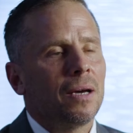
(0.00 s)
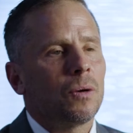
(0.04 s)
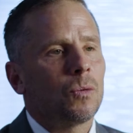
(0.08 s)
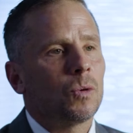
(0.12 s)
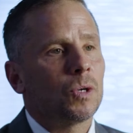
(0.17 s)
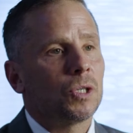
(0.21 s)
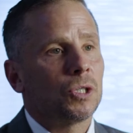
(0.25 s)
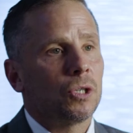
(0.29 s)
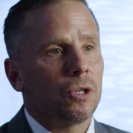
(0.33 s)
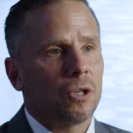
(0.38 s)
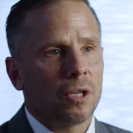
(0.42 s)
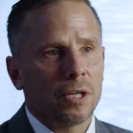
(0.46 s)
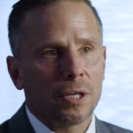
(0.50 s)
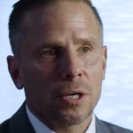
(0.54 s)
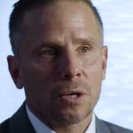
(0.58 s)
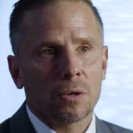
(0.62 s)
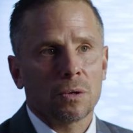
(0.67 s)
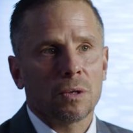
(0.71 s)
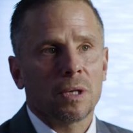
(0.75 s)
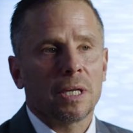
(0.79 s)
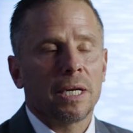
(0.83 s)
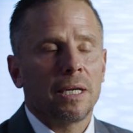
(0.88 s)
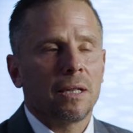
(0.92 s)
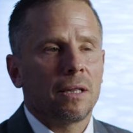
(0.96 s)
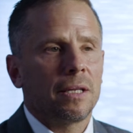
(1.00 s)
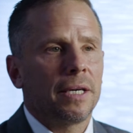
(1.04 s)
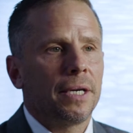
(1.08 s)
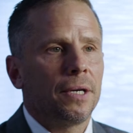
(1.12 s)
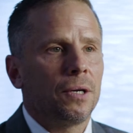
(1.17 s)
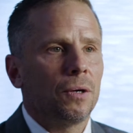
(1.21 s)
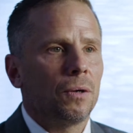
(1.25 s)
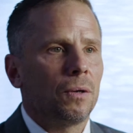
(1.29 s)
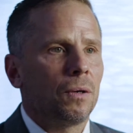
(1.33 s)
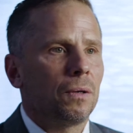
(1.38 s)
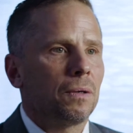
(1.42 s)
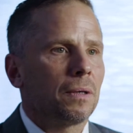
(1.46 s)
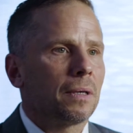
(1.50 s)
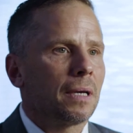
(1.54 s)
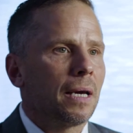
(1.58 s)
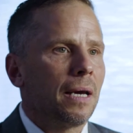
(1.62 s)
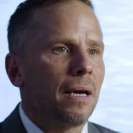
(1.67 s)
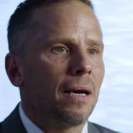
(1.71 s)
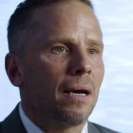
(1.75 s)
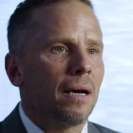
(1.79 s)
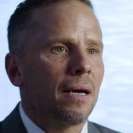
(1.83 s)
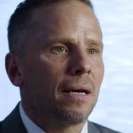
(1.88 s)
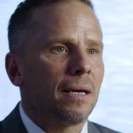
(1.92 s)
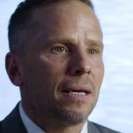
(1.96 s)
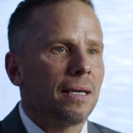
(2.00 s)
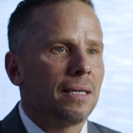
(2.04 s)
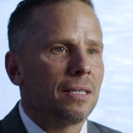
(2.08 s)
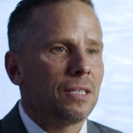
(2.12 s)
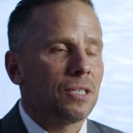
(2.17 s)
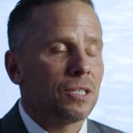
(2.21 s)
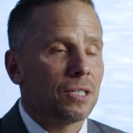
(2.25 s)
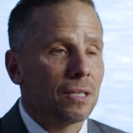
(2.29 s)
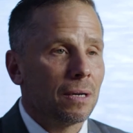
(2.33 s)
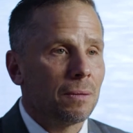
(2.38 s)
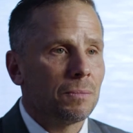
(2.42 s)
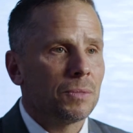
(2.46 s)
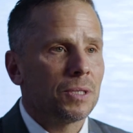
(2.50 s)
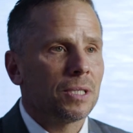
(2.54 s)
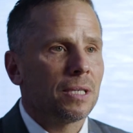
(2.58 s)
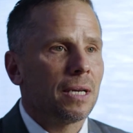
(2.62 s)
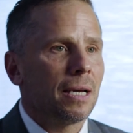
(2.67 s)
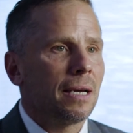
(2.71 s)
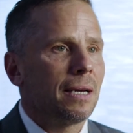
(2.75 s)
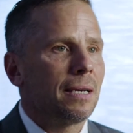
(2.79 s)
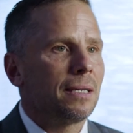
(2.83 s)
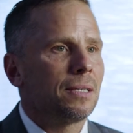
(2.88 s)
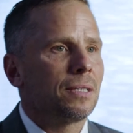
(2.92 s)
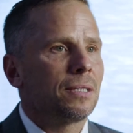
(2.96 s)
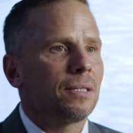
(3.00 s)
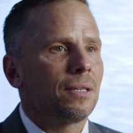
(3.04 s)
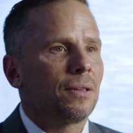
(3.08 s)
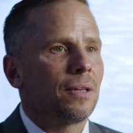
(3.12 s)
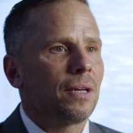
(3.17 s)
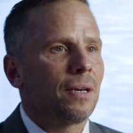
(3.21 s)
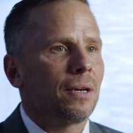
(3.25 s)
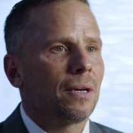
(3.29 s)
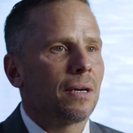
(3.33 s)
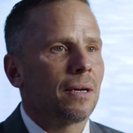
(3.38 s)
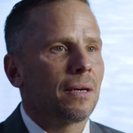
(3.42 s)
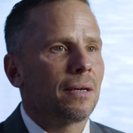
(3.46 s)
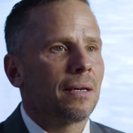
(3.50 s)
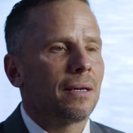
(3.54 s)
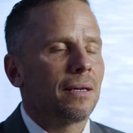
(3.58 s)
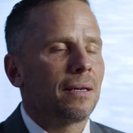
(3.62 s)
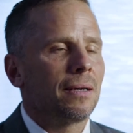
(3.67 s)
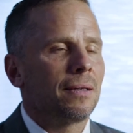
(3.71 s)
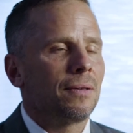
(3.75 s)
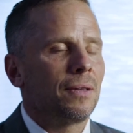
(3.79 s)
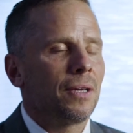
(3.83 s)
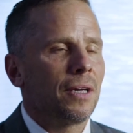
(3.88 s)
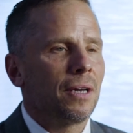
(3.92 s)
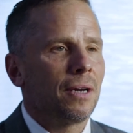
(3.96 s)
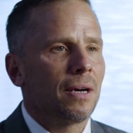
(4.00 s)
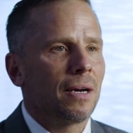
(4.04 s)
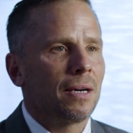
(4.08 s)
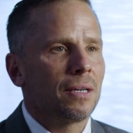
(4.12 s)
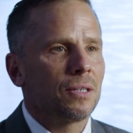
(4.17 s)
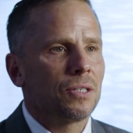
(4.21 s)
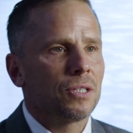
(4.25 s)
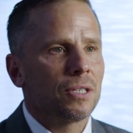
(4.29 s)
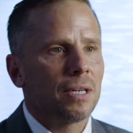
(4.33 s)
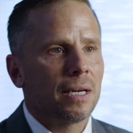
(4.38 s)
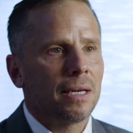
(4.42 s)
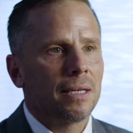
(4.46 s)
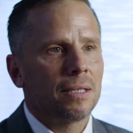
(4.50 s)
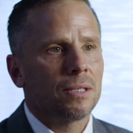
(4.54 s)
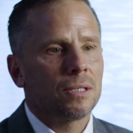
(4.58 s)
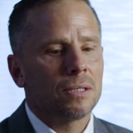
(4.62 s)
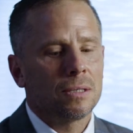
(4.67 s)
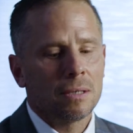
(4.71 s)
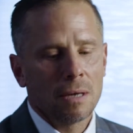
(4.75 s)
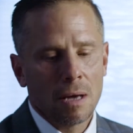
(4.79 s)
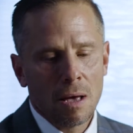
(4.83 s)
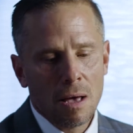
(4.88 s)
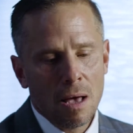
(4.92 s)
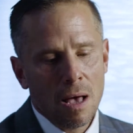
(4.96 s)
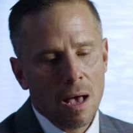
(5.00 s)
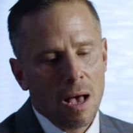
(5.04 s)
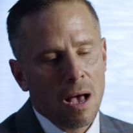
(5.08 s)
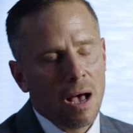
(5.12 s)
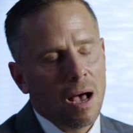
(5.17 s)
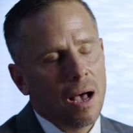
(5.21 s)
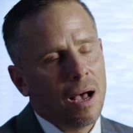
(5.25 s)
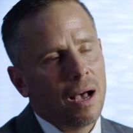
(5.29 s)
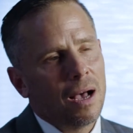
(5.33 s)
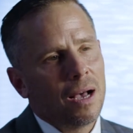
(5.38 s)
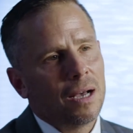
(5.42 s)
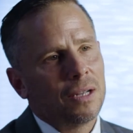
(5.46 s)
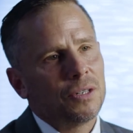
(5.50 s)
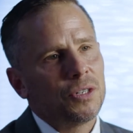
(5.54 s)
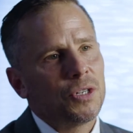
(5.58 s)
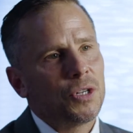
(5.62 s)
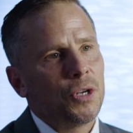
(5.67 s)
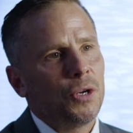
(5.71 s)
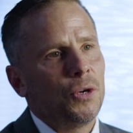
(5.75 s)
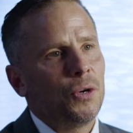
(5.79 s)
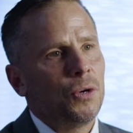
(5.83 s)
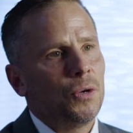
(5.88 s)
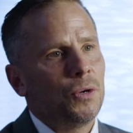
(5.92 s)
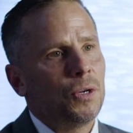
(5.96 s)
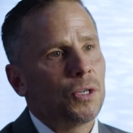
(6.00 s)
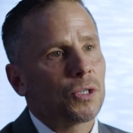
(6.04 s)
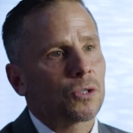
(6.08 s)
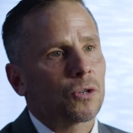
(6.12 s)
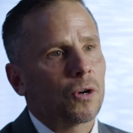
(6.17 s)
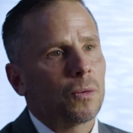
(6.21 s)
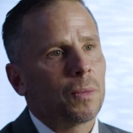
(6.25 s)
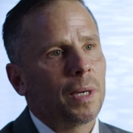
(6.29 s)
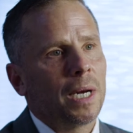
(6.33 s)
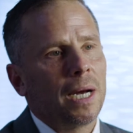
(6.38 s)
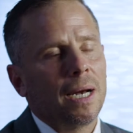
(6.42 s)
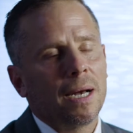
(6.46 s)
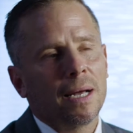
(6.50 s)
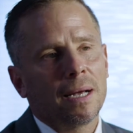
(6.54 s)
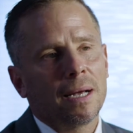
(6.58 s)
it was literally illegal in some states in the United States to discriminate